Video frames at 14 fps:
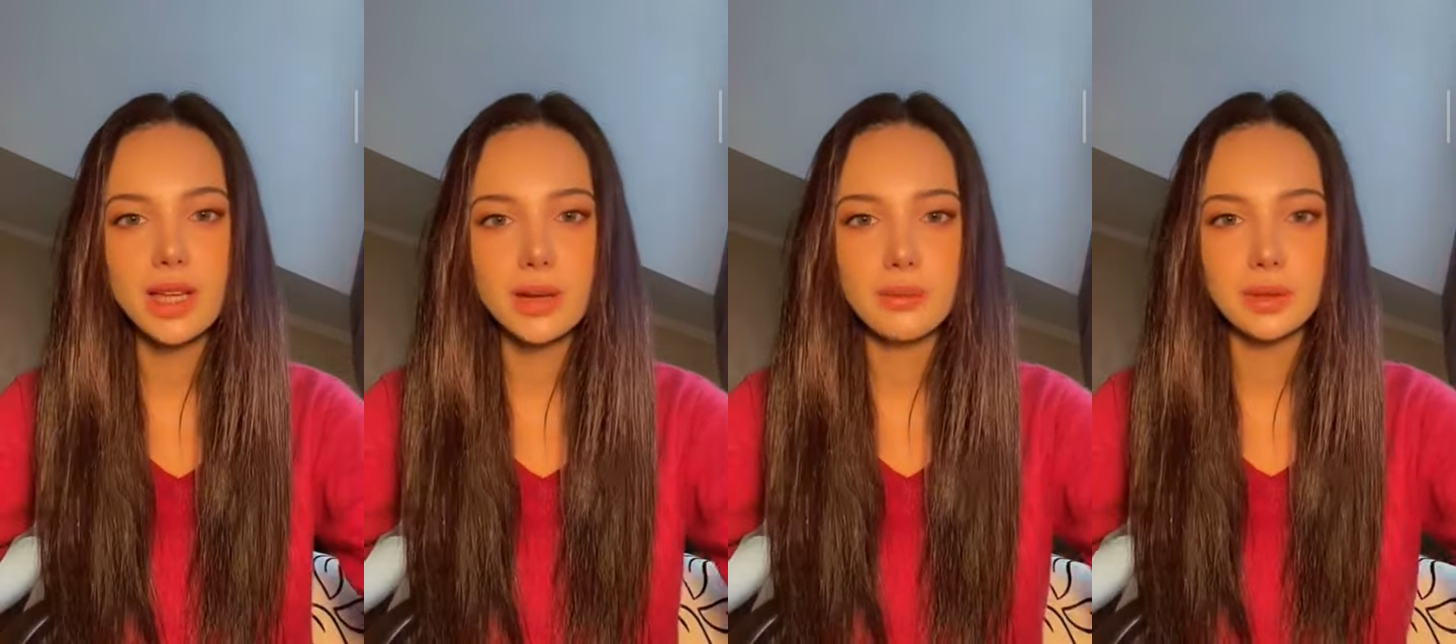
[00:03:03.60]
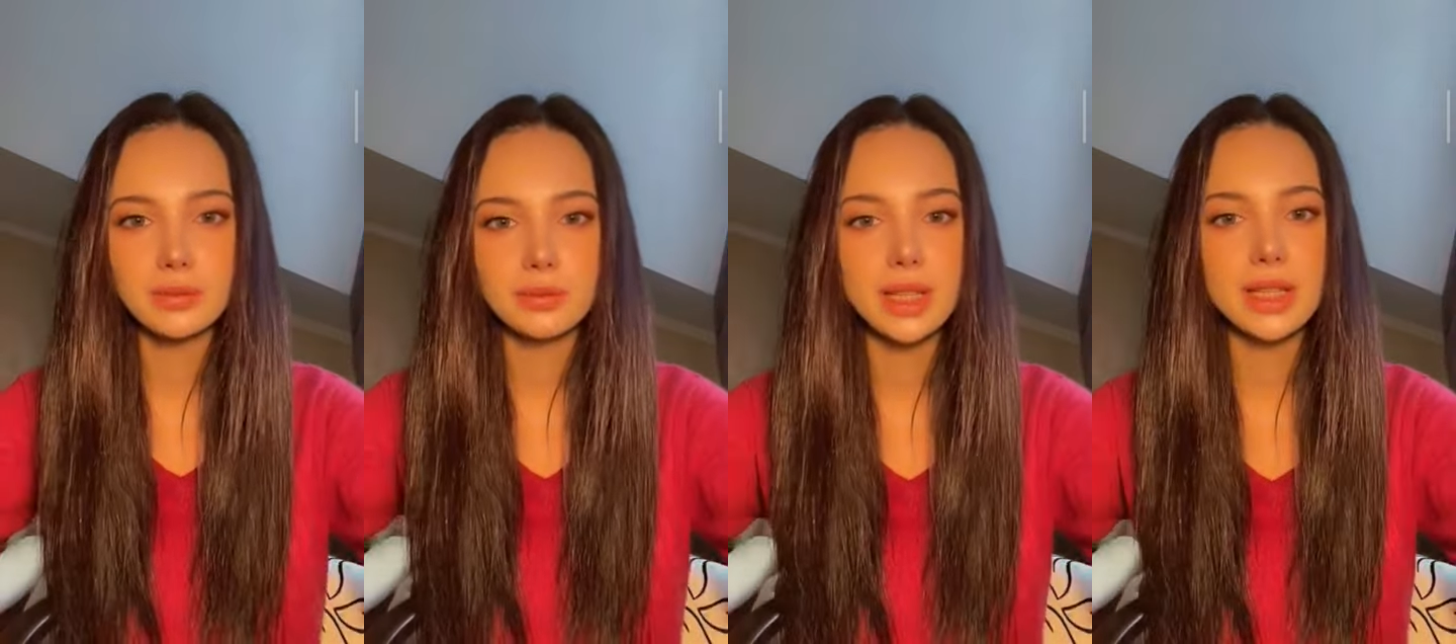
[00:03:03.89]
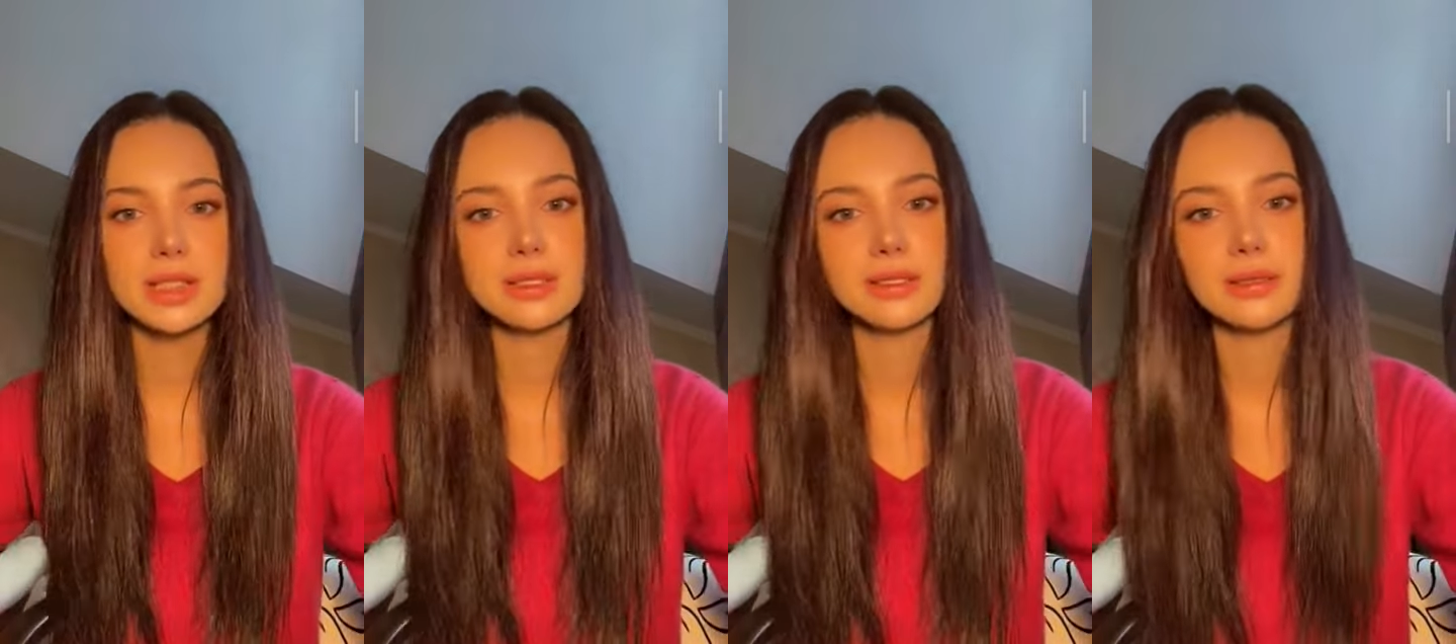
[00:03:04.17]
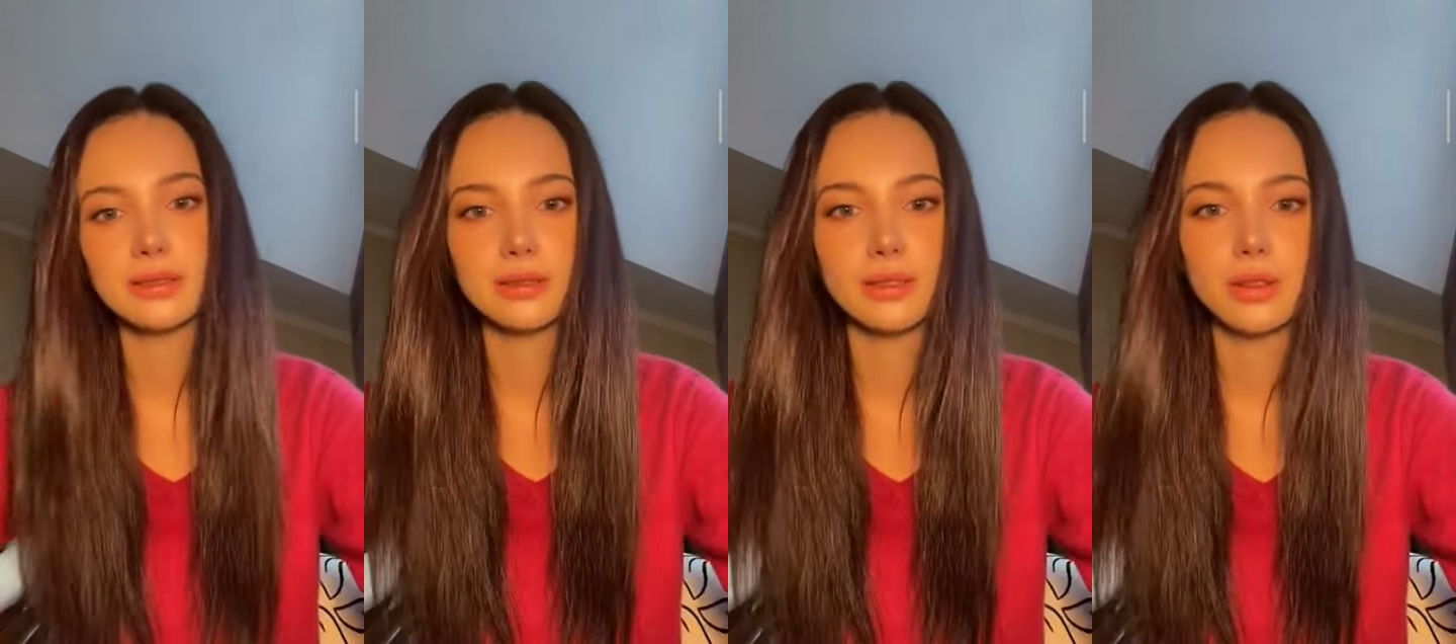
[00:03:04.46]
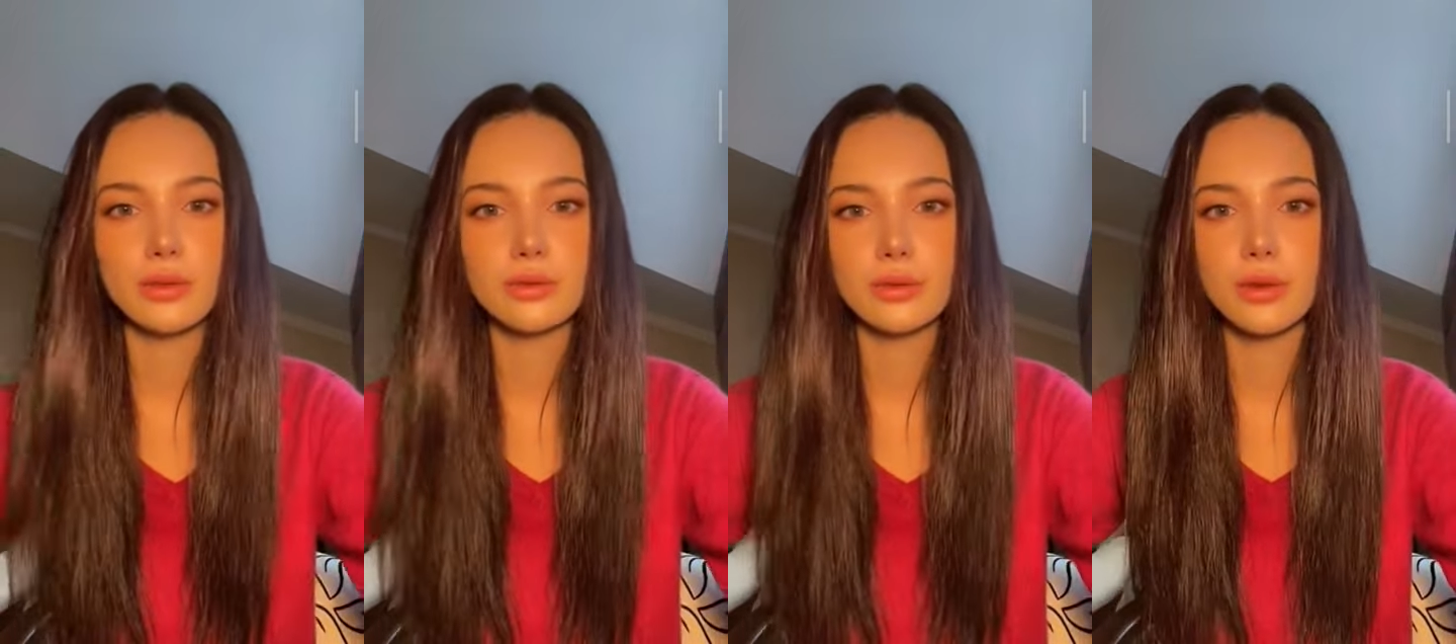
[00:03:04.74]
But planning,
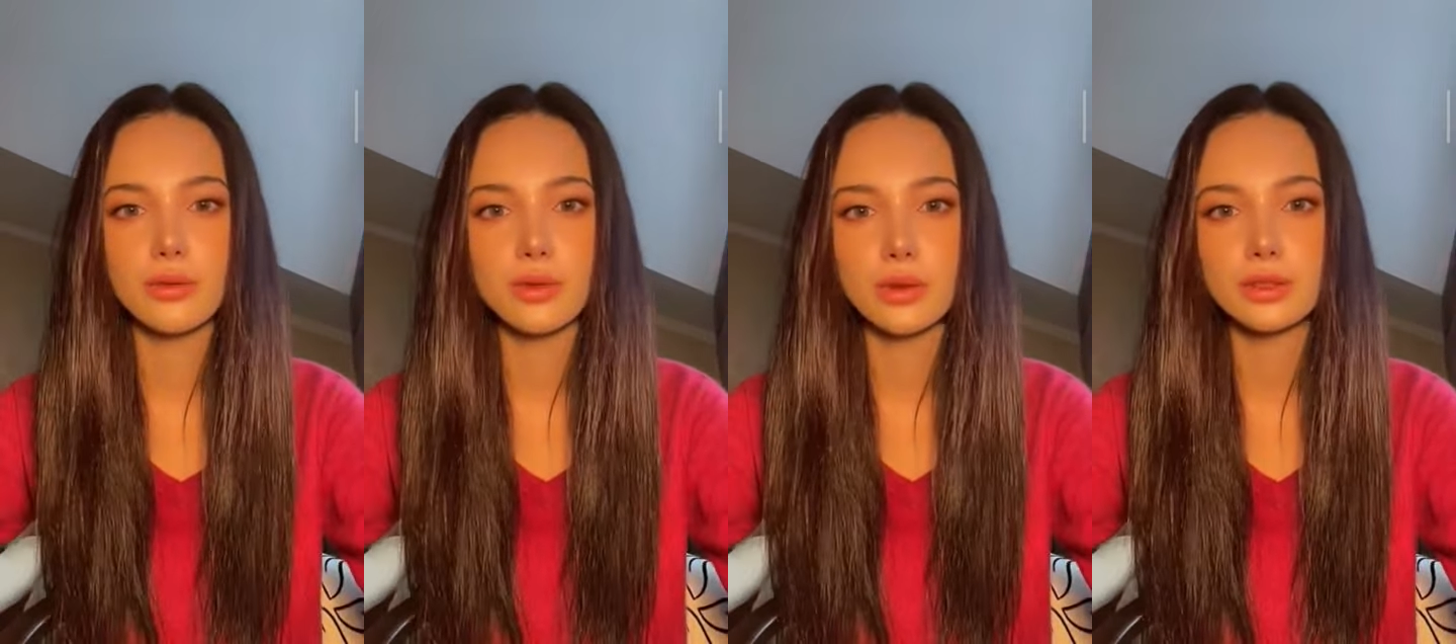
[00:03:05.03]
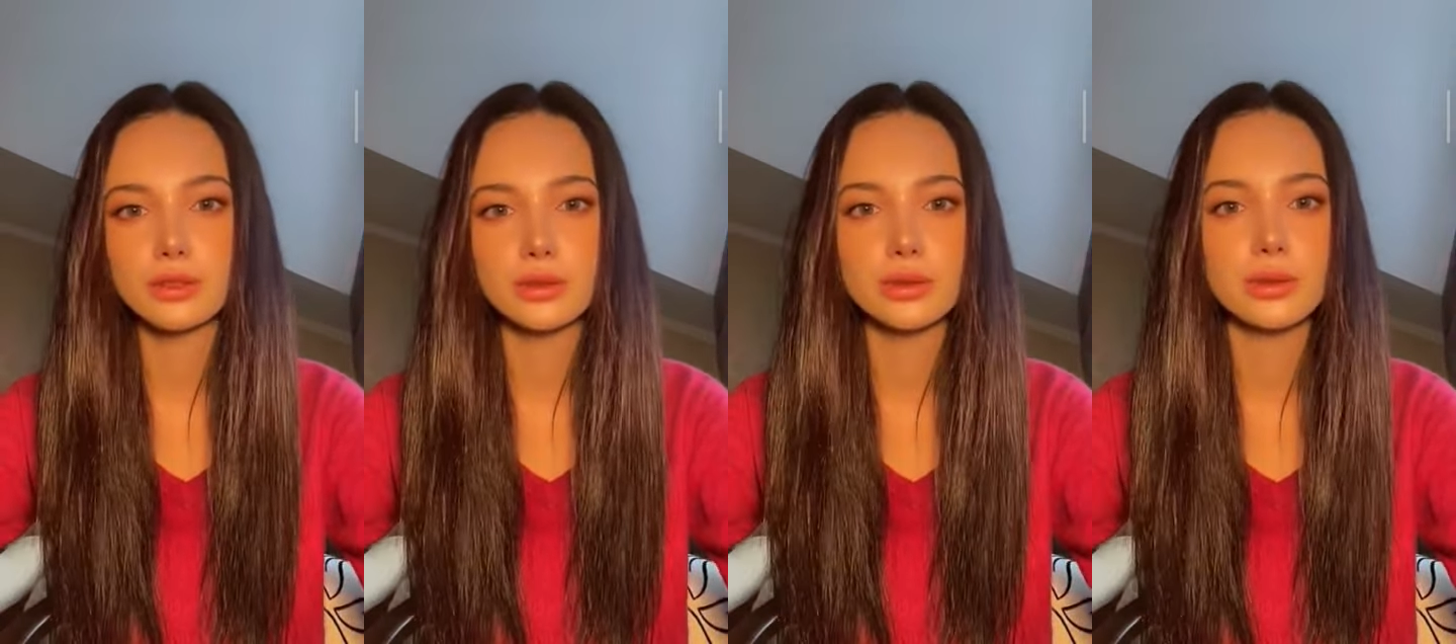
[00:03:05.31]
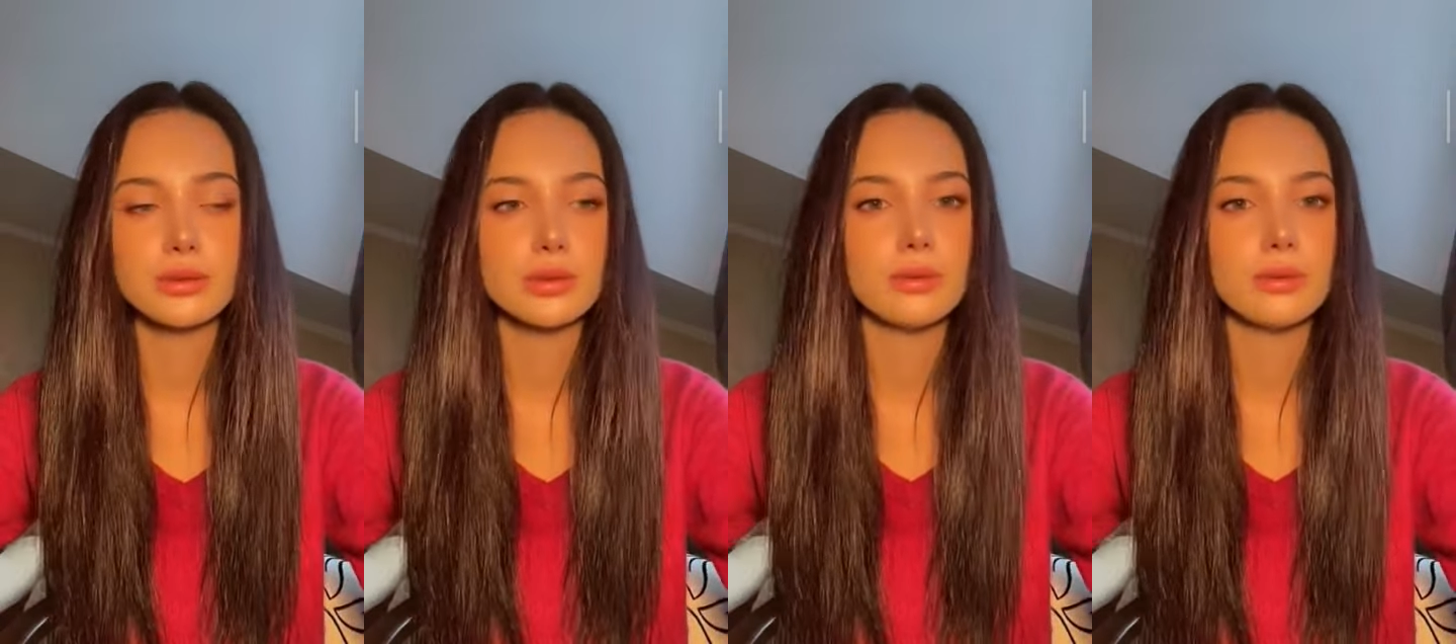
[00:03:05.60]
of course, you know,